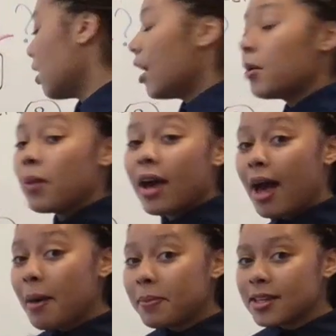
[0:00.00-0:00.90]
And what
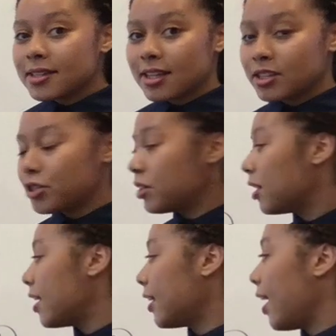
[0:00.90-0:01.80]
happens is you're
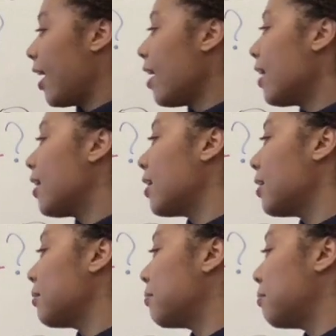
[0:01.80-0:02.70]
like,
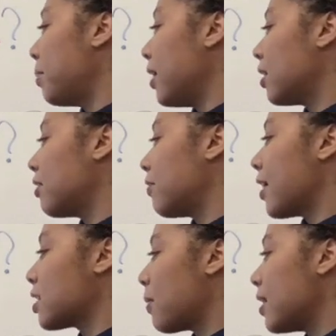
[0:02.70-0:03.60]
hey, bank of
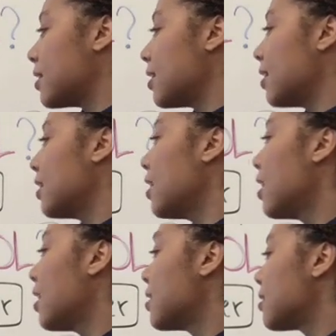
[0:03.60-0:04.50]
X, Y, and Z,
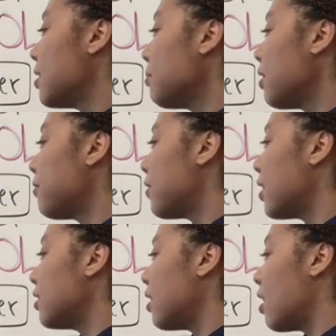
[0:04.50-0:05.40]
send my
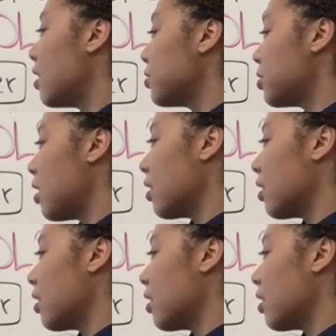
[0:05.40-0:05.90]
friend $100.